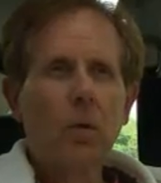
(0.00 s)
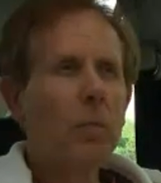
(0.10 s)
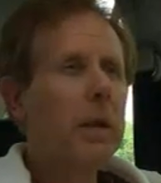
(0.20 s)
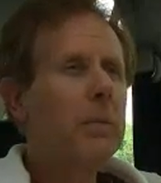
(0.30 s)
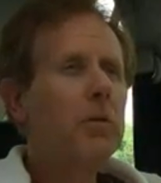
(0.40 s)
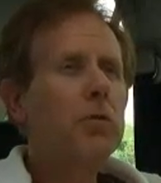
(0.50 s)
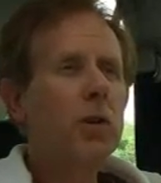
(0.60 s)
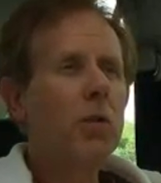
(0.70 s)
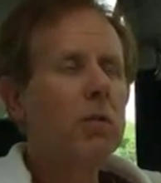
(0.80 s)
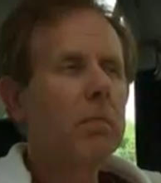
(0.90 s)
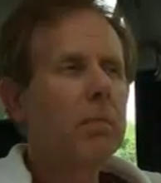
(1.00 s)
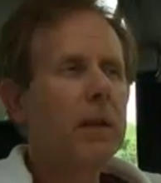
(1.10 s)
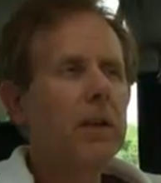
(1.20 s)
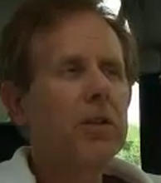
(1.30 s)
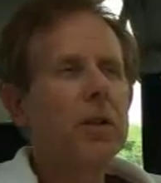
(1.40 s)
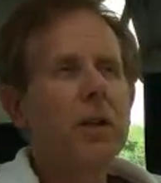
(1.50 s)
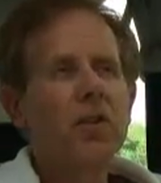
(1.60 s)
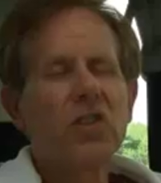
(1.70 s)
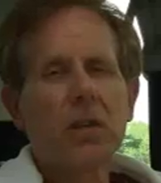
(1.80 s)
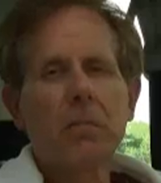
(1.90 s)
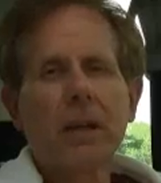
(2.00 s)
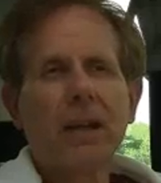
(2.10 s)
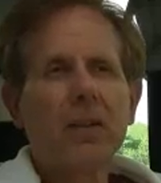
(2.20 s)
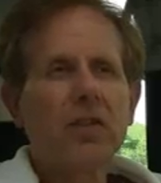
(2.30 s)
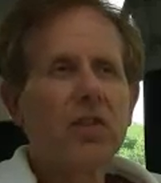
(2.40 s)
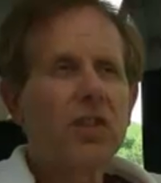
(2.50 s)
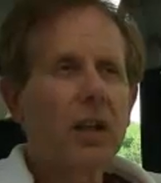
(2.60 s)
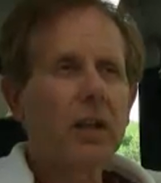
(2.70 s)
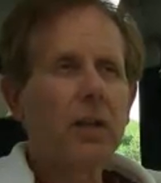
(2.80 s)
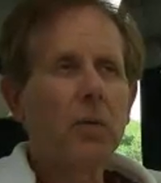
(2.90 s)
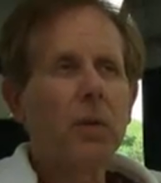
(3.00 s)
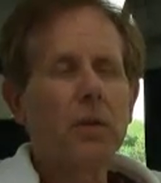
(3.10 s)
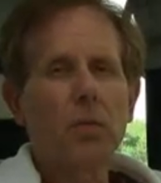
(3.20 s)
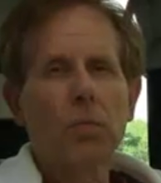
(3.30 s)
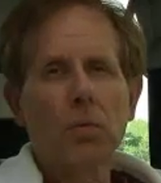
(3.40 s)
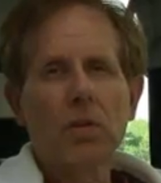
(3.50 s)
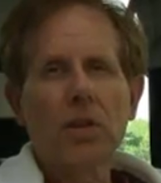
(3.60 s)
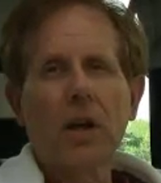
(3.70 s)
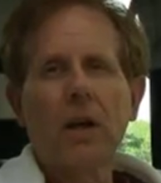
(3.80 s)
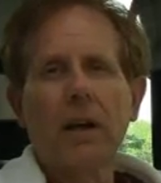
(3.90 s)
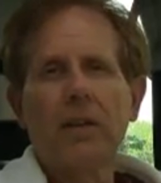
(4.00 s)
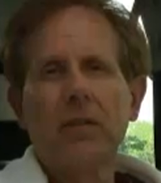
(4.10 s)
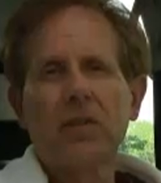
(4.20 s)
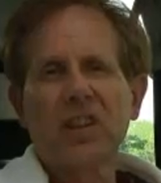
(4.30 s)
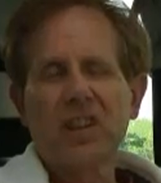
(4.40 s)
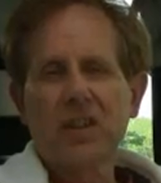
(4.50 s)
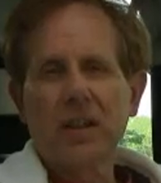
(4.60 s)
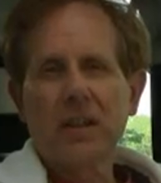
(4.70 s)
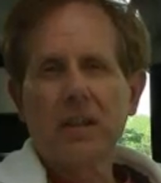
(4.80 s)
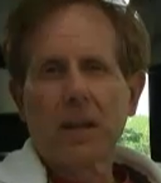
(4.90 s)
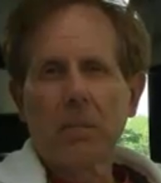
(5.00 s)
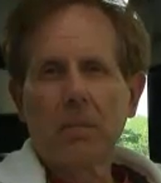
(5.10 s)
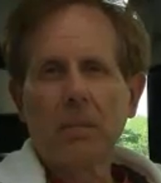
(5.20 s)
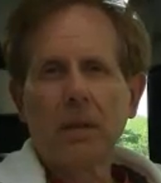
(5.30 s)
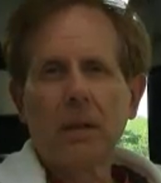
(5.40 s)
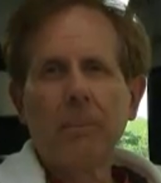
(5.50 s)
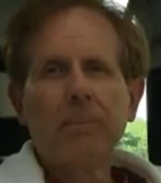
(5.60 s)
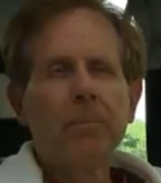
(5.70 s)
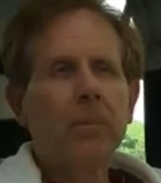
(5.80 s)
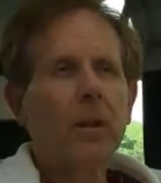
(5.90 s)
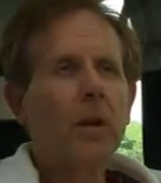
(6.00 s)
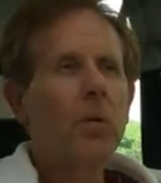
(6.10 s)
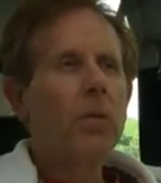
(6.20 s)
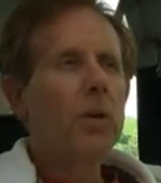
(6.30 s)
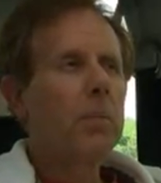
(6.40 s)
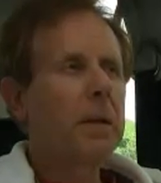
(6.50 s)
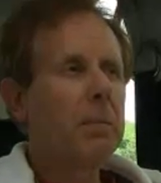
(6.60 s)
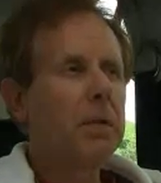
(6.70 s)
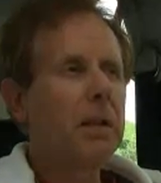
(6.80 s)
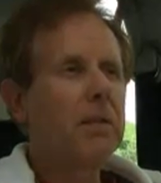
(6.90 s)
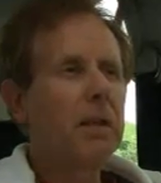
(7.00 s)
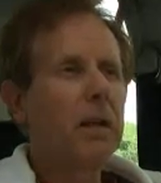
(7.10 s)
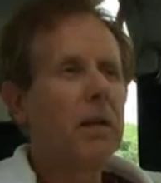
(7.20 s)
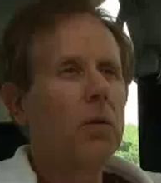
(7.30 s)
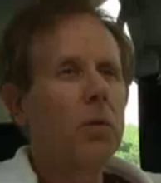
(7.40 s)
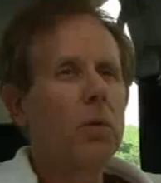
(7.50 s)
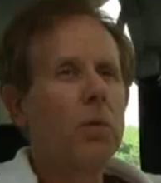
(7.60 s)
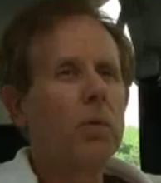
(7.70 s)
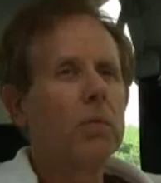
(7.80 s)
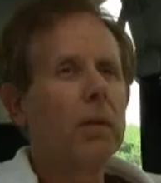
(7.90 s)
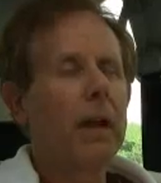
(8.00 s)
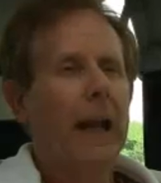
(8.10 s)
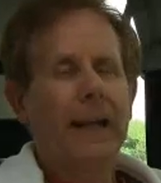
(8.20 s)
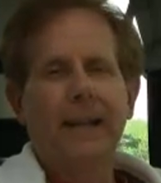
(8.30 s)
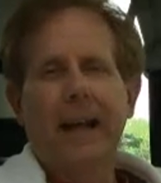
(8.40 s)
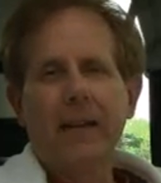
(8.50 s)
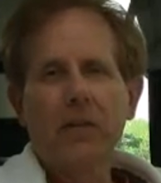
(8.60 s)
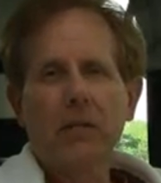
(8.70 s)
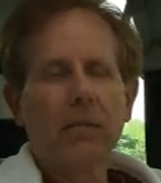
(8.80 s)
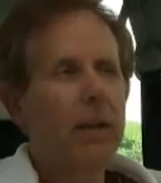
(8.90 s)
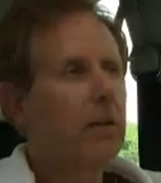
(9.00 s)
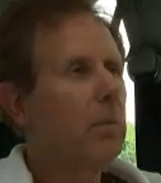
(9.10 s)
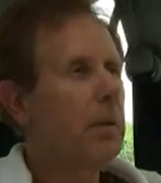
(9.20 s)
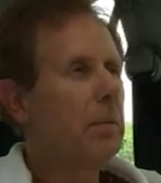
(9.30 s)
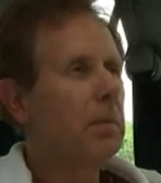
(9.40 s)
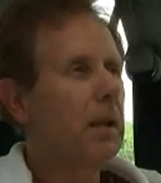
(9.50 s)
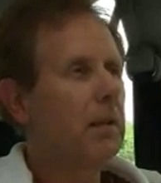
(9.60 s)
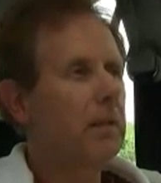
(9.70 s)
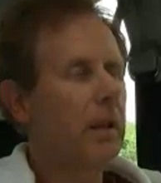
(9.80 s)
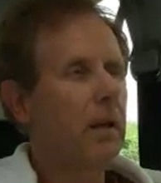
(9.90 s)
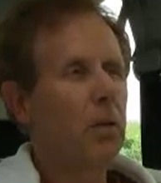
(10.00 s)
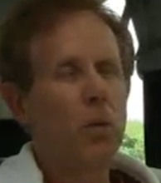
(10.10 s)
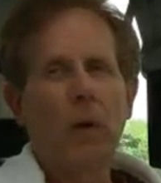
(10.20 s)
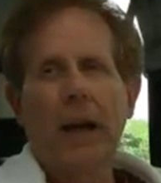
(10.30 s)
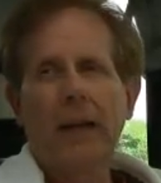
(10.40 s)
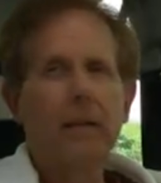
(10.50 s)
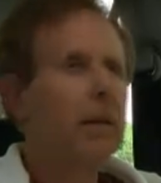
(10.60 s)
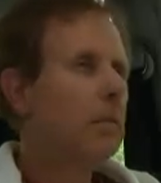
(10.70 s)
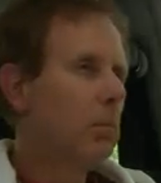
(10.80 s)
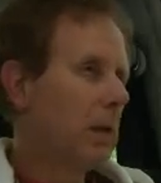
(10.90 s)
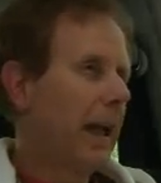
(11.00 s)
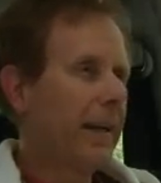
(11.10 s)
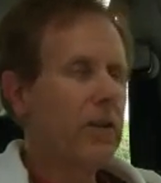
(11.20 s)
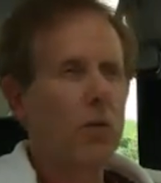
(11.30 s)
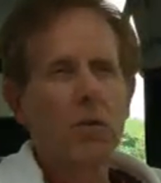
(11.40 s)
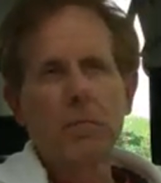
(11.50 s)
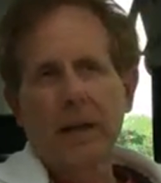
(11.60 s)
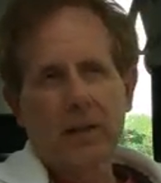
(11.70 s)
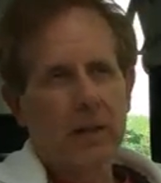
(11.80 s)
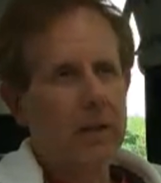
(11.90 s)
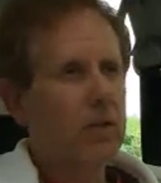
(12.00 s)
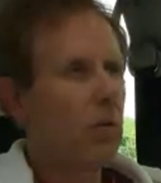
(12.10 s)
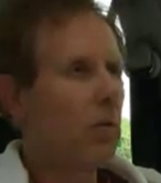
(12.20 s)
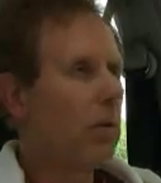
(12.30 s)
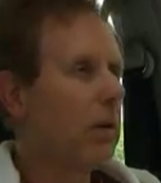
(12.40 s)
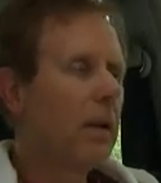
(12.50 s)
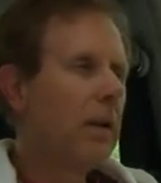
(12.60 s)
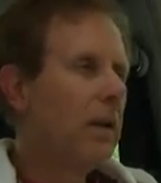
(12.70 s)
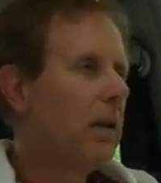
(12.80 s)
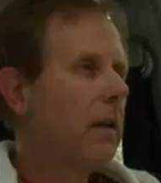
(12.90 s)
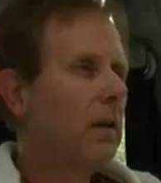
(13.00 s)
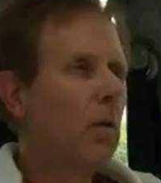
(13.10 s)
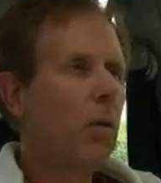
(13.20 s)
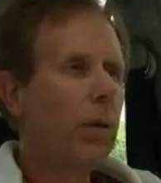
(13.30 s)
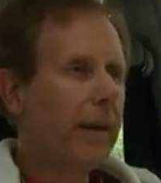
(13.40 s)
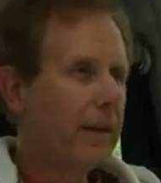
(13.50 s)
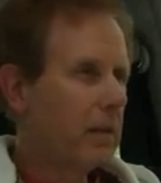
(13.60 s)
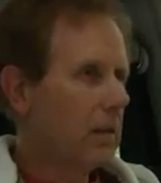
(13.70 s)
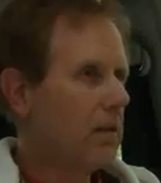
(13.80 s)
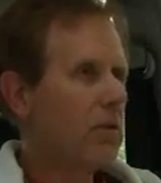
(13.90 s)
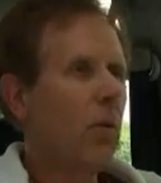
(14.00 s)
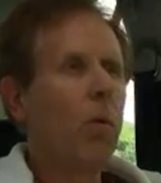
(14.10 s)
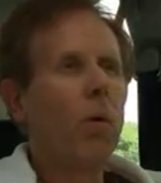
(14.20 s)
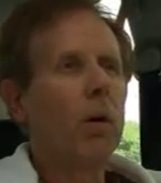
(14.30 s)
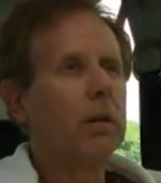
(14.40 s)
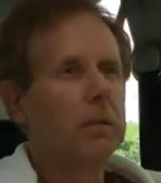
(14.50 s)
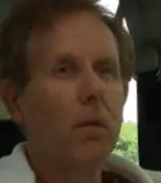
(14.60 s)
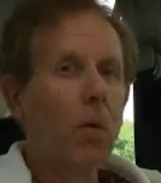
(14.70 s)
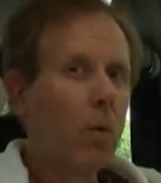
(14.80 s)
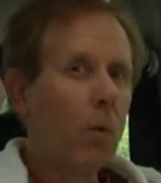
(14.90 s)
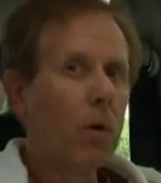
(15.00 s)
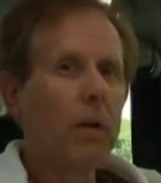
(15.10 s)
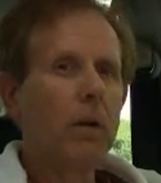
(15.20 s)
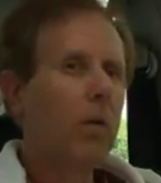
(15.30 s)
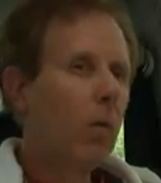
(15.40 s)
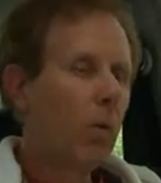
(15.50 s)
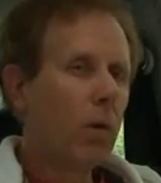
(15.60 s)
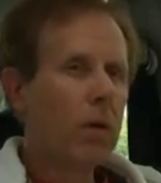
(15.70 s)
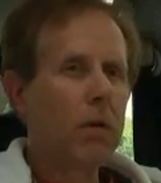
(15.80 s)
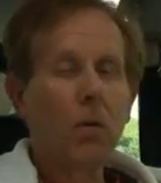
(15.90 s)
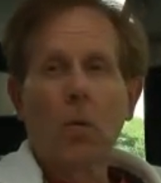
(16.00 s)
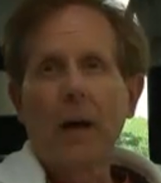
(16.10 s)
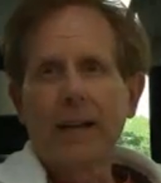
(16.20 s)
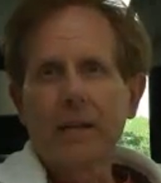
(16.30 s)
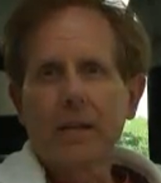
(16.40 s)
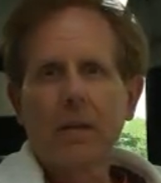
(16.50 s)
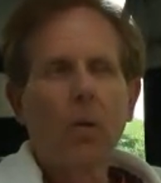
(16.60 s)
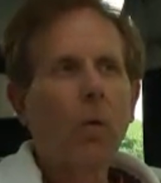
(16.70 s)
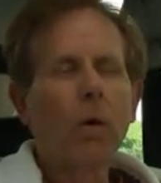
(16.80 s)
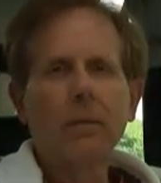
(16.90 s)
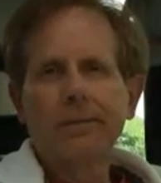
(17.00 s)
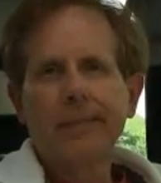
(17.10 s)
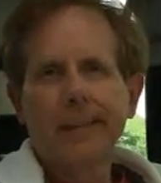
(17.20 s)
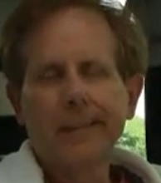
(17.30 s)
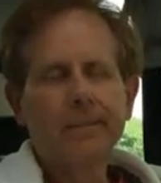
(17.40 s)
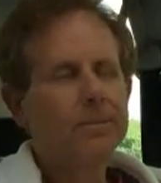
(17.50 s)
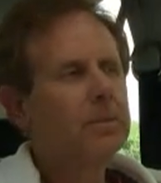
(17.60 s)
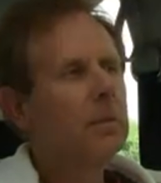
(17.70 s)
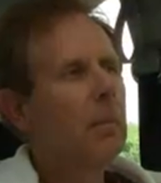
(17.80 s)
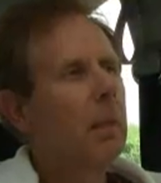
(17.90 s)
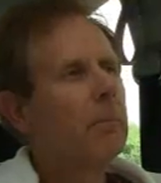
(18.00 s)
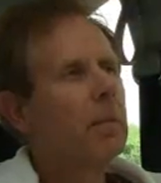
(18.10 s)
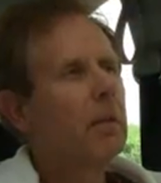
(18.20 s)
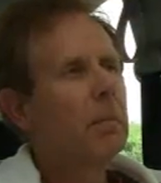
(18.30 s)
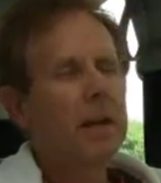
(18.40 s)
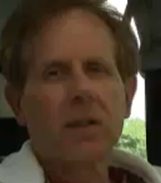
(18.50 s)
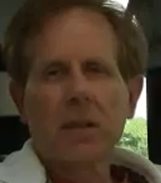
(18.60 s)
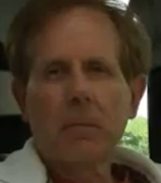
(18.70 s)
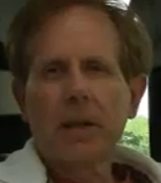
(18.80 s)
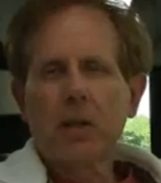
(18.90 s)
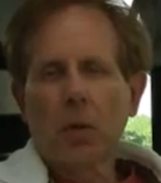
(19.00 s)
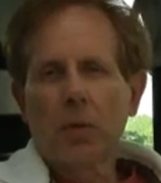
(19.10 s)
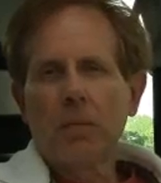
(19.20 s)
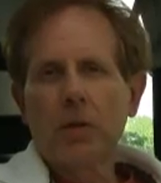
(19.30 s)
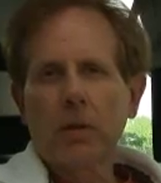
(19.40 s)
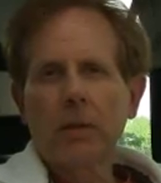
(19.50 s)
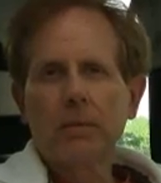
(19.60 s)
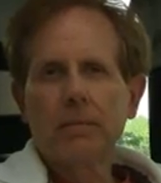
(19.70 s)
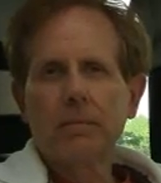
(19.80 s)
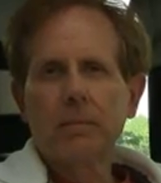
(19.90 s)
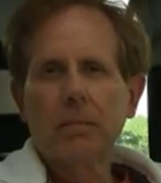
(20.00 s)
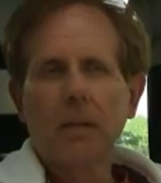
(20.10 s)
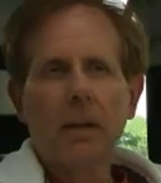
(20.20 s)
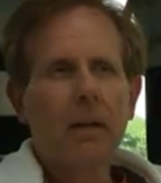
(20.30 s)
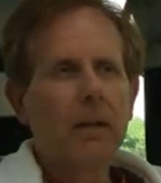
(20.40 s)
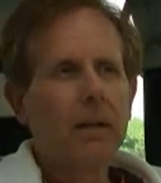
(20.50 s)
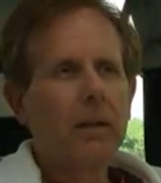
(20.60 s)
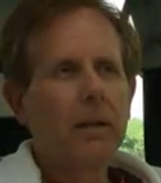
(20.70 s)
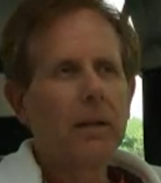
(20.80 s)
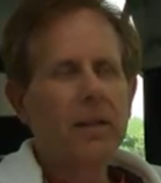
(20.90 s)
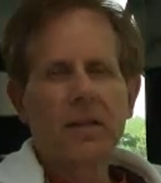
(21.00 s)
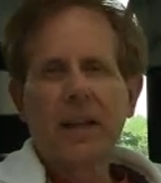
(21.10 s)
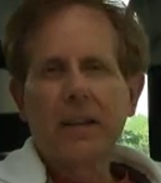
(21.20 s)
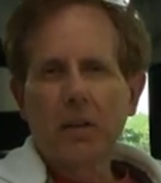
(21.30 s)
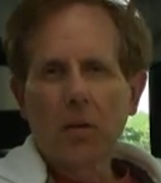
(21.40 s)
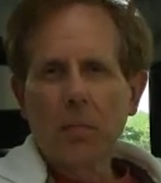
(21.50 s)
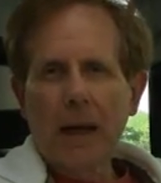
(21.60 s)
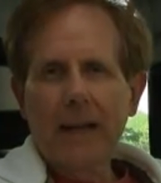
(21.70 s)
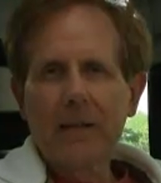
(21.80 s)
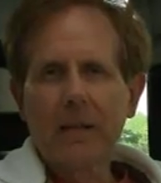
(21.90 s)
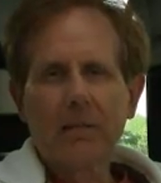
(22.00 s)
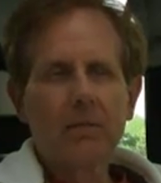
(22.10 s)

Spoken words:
Or maybe you don't because somebody else is telling you what the rules are and you're just listening to them. You know, there are people out there who hate gays. And there are people out there who hate blacks or Mexicans or, you know, Orientals or whites, or, you know, because somebody told them to do it. It's not their own mind.